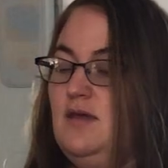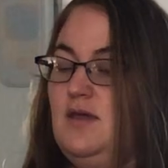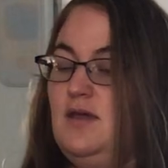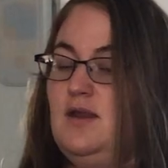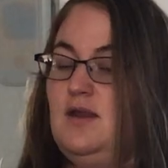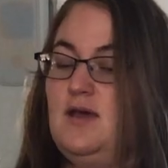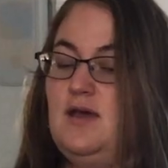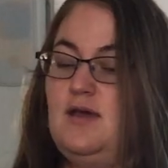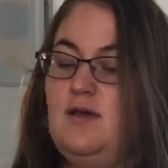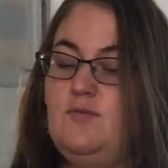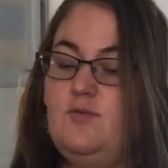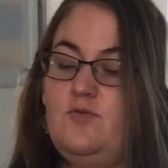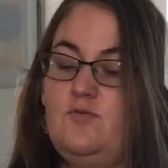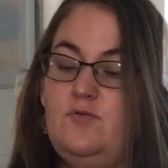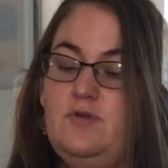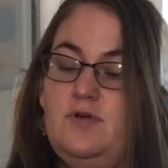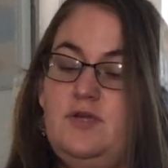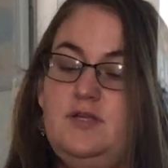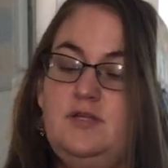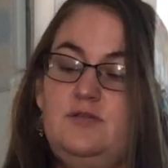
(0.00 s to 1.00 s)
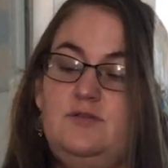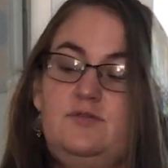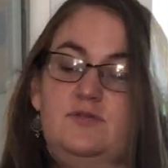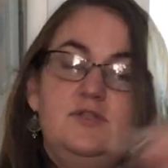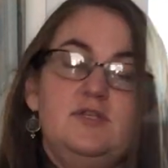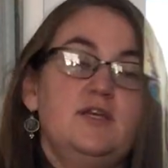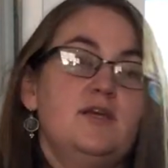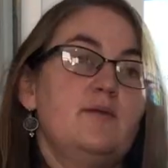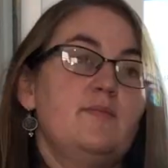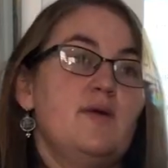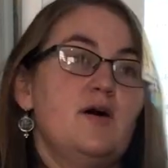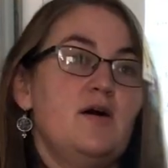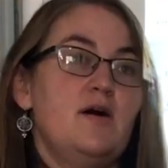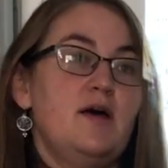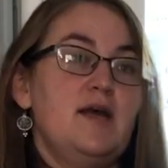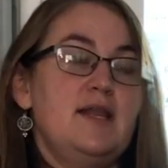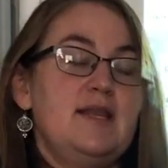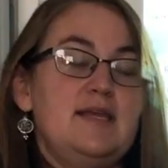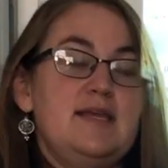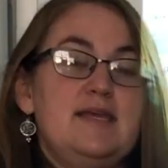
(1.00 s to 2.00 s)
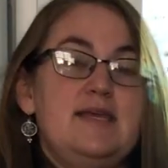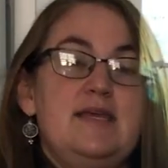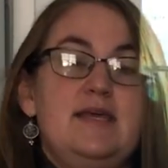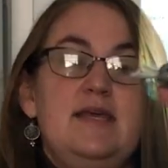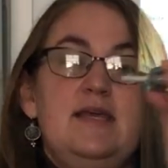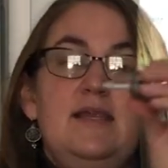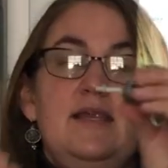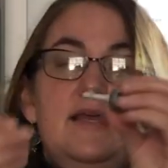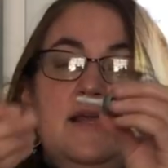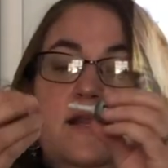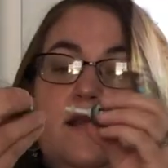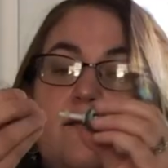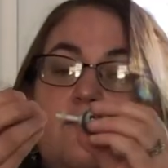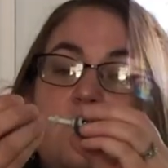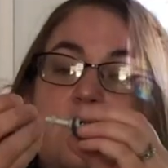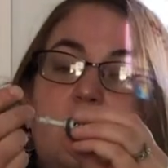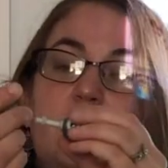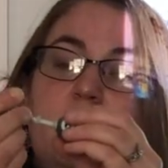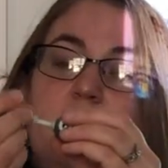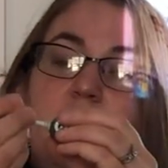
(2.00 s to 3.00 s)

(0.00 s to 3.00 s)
and I'm going to stick a bond in, and I'm going to